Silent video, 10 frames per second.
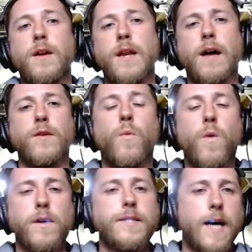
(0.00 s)
Now, the
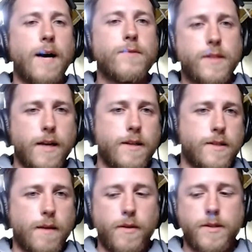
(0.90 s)
one downside to
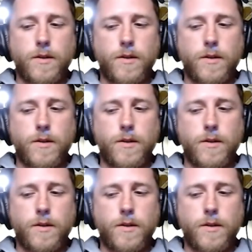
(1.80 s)
Semblance,